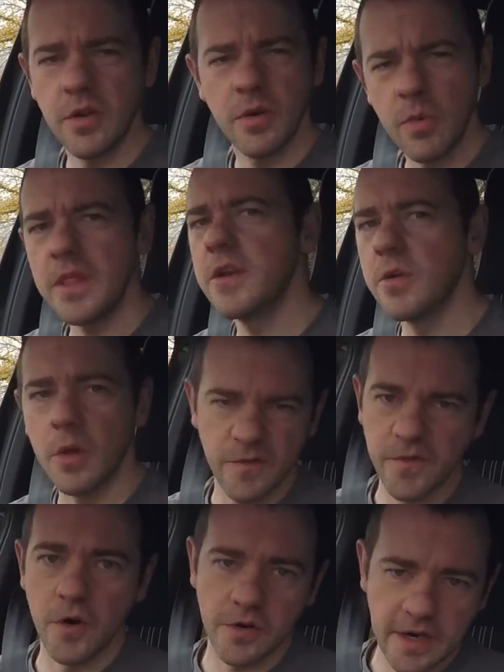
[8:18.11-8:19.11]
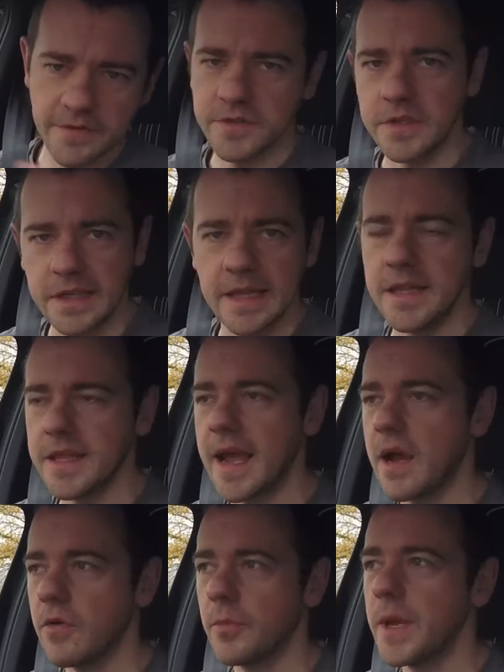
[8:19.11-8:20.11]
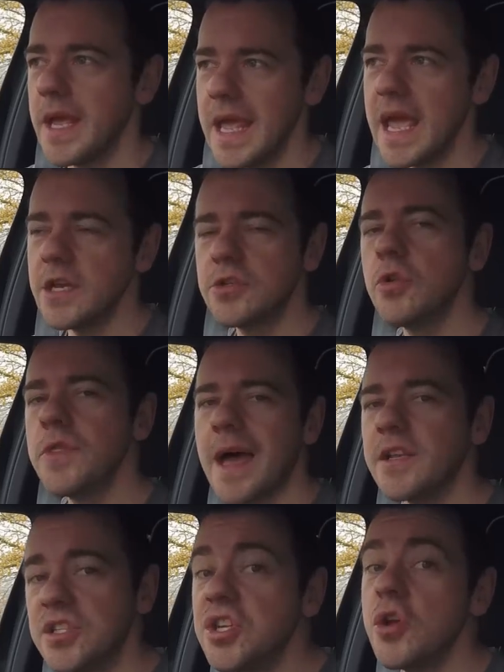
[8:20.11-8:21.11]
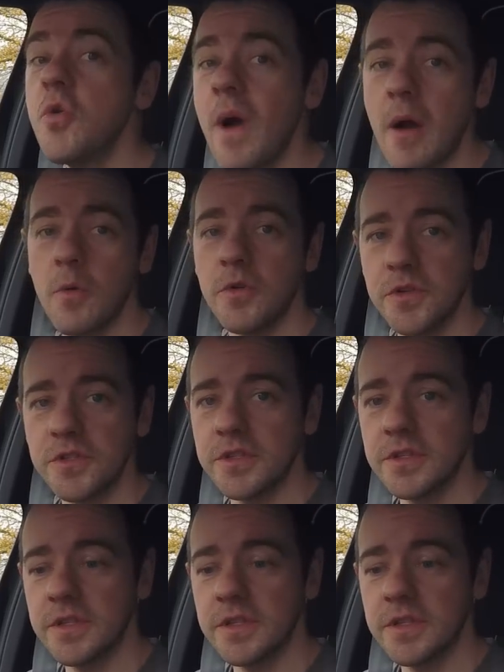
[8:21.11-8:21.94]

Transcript: when they do all the photographs and clean the car up, it had done that 2 hours,